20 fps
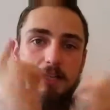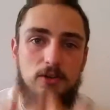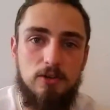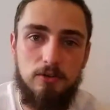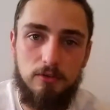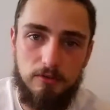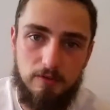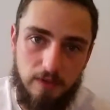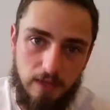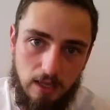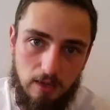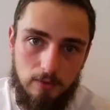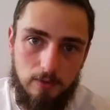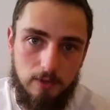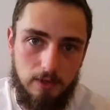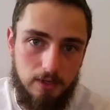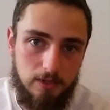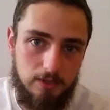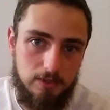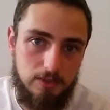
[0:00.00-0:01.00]
cool thing I
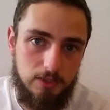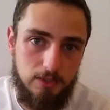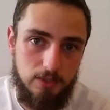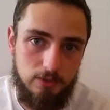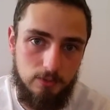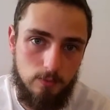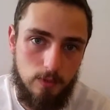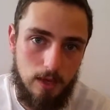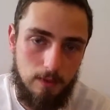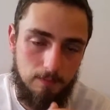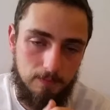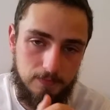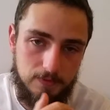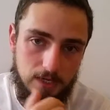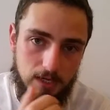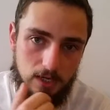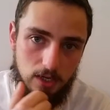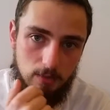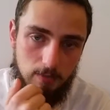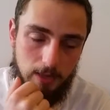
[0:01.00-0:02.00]
wanted to um,
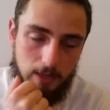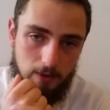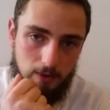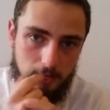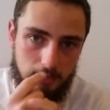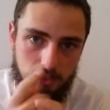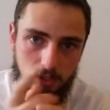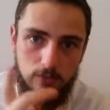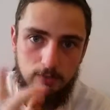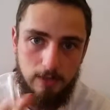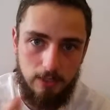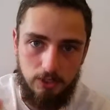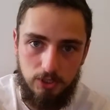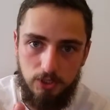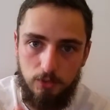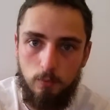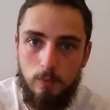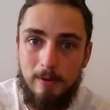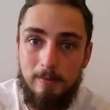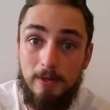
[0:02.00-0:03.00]
tell you about, and you
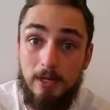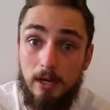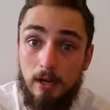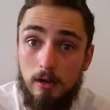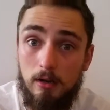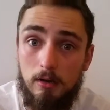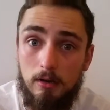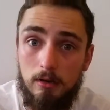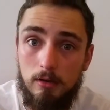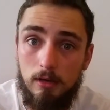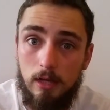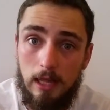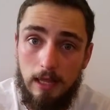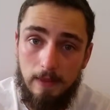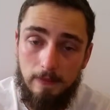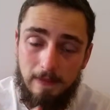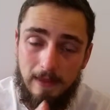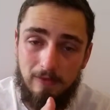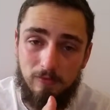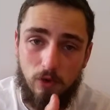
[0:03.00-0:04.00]
mentioned women a lot
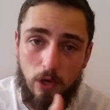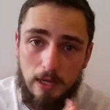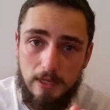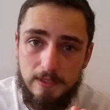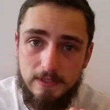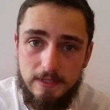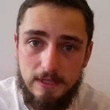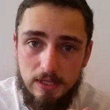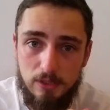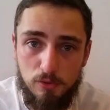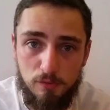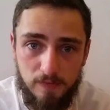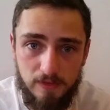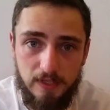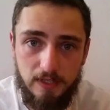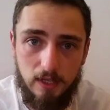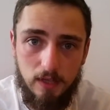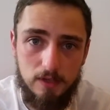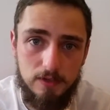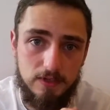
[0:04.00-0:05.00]
and their rights in your
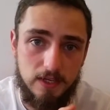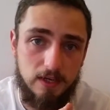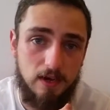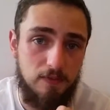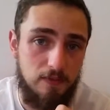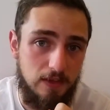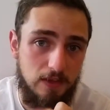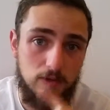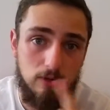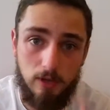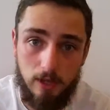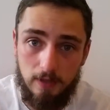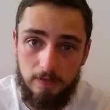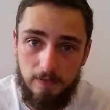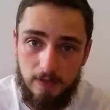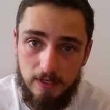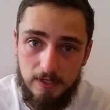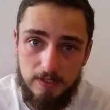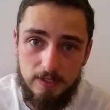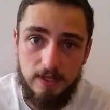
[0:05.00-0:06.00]
videos, and I think you'll like
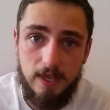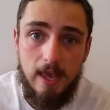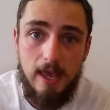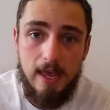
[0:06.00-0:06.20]
this.